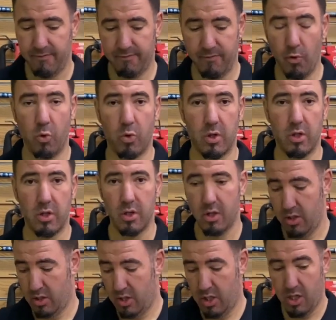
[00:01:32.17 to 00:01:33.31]
for
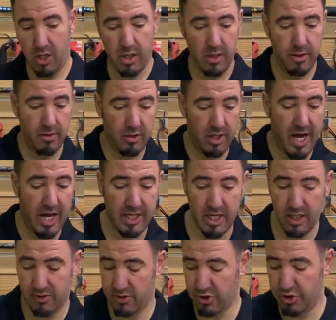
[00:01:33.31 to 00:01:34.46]

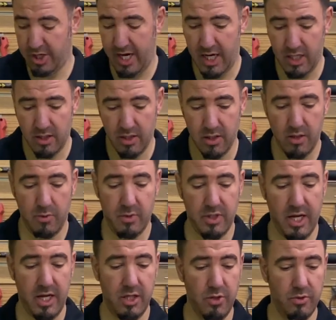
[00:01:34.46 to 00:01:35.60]
locking the chain when
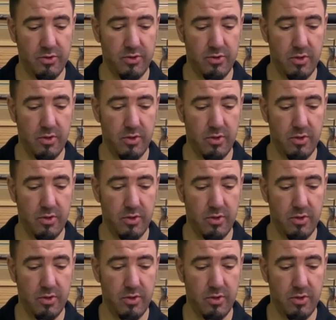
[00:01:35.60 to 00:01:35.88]
not in use.